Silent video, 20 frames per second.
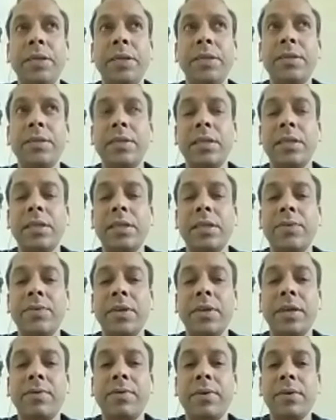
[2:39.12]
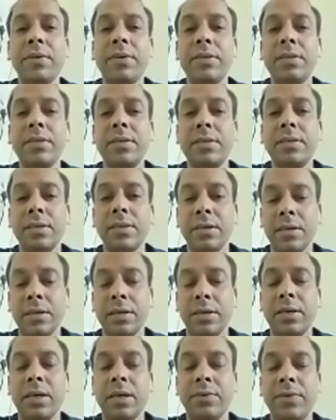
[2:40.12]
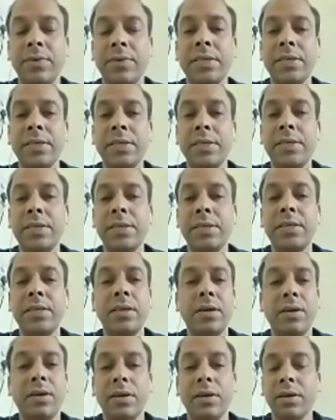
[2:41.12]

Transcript: is the newer advances in